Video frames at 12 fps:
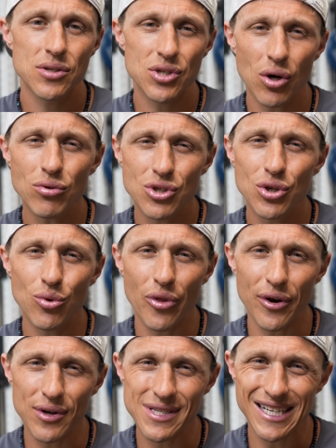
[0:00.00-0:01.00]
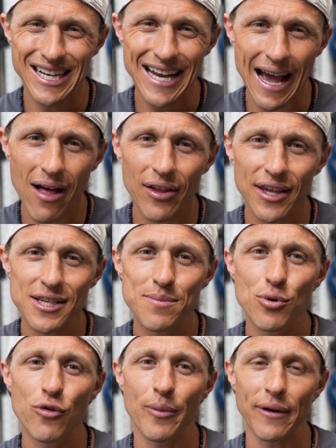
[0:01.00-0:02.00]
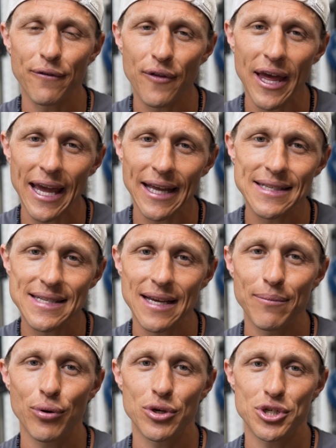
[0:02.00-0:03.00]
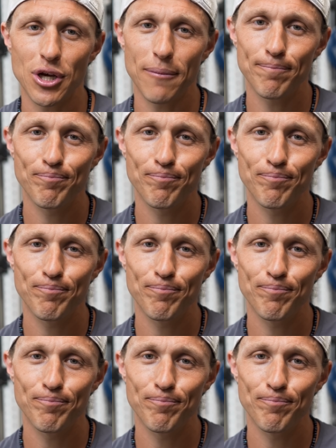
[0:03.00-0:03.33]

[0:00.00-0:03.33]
so too there is an analogous movement for the handstand pushup.